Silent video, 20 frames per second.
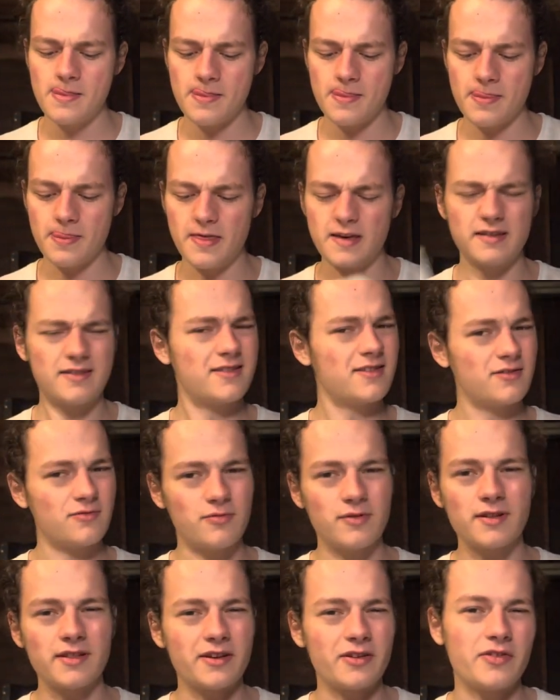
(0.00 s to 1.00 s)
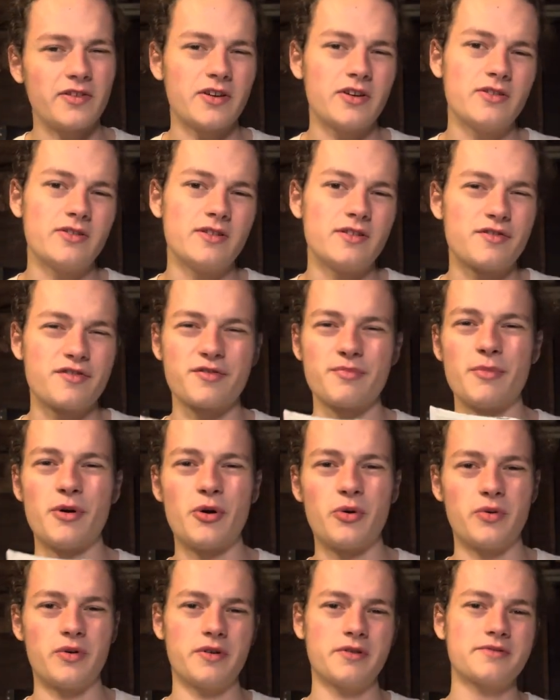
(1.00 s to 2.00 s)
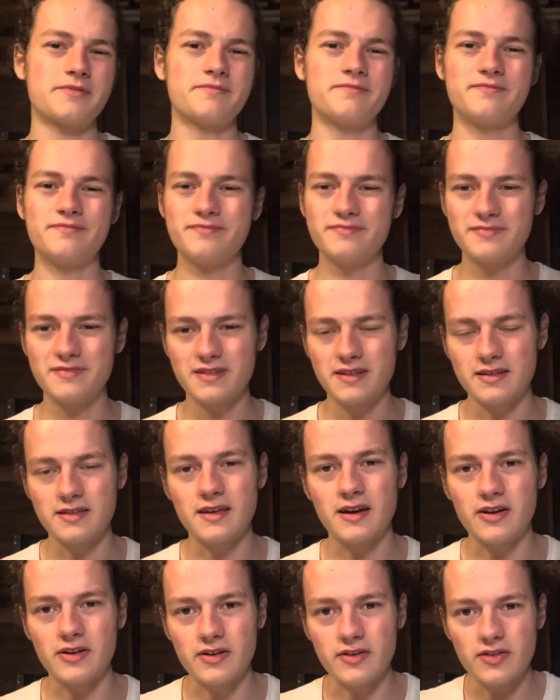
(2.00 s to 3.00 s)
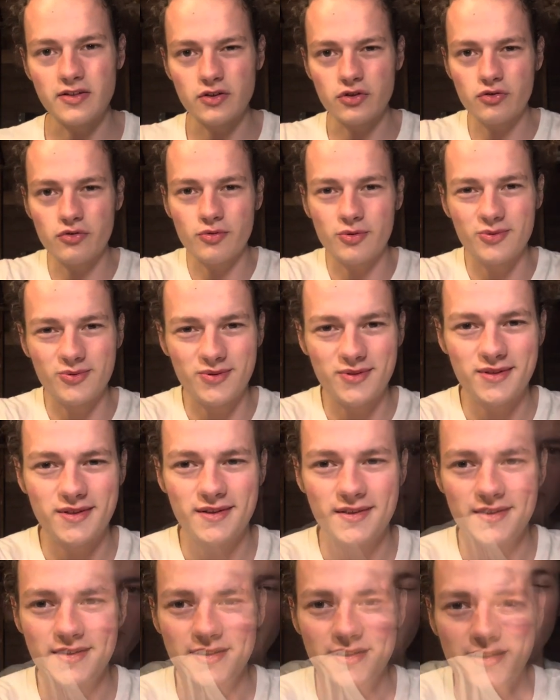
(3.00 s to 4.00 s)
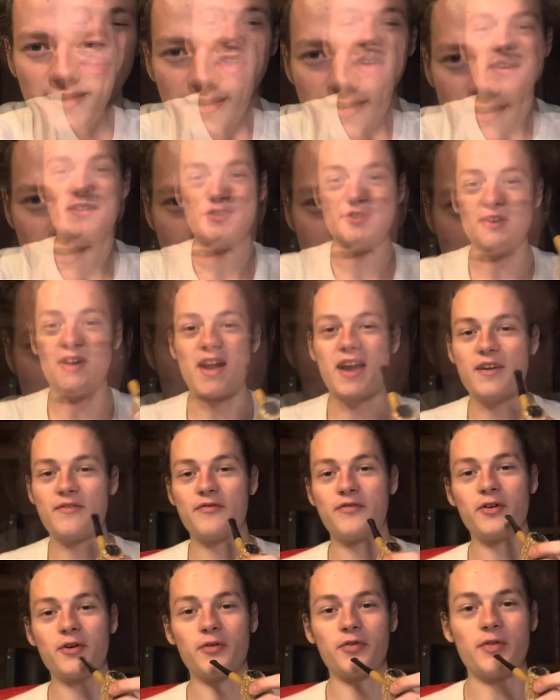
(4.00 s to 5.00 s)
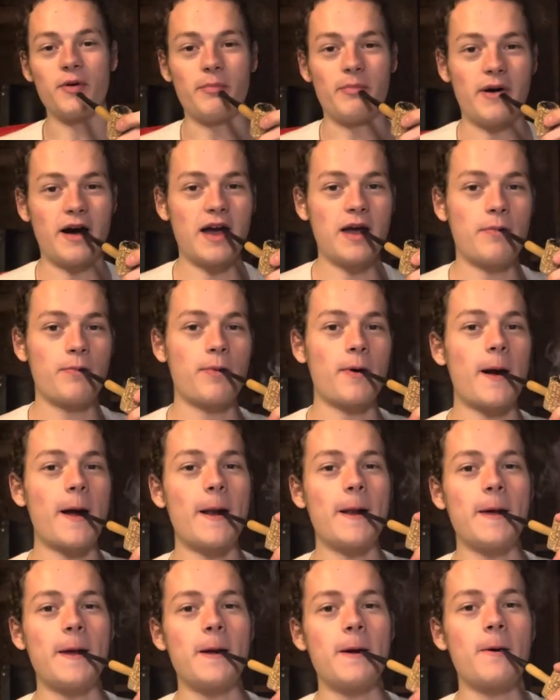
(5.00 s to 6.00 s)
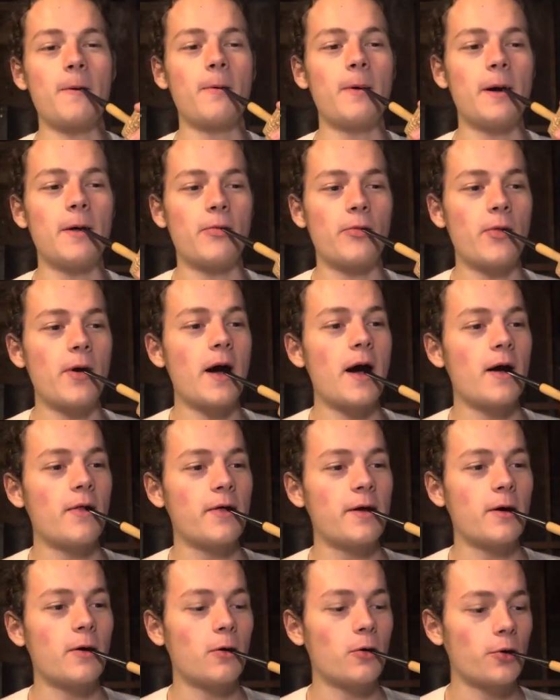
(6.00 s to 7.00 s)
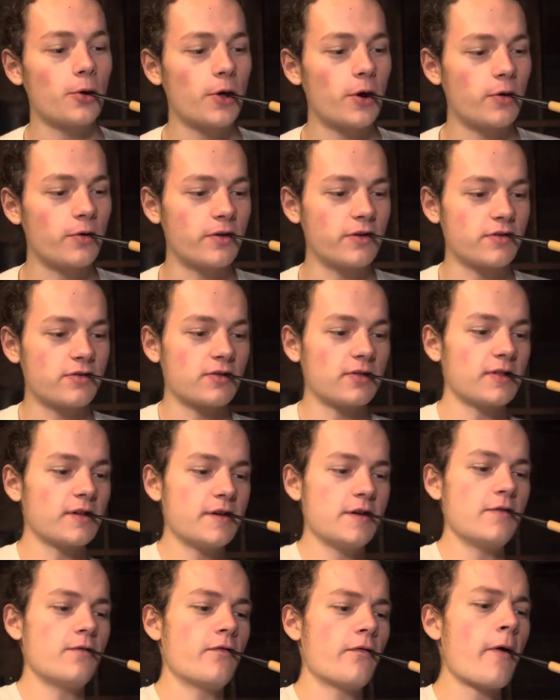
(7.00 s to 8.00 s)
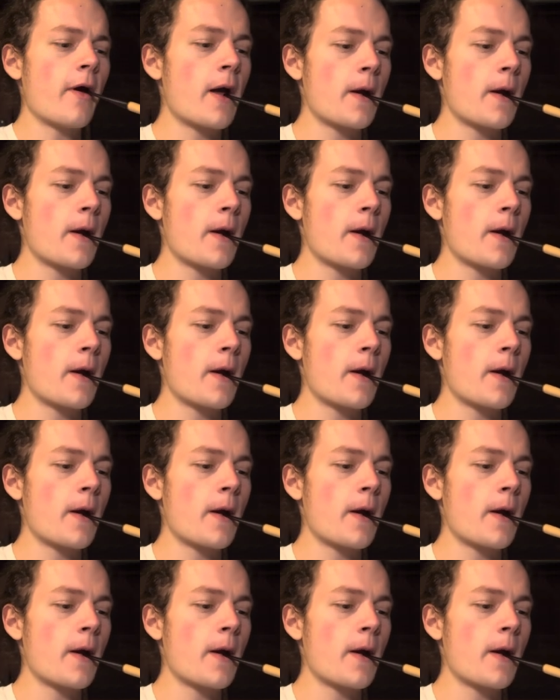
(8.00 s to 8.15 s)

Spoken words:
this is really only good to smoke, to tell you the truth. So I filled the pipe right here with the old lotus leaf.